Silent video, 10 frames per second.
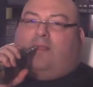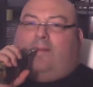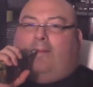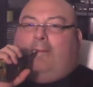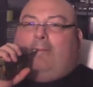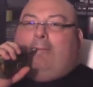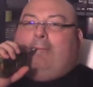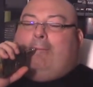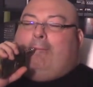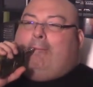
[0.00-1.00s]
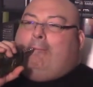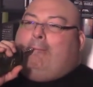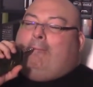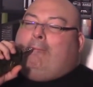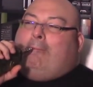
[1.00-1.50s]

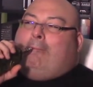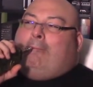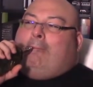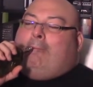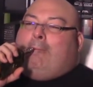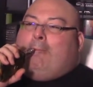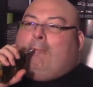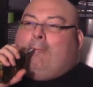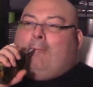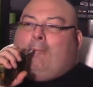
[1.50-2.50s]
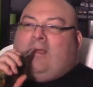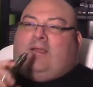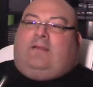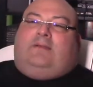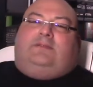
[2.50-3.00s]

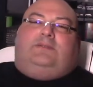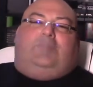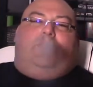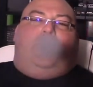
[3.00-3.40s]
Nothing is said.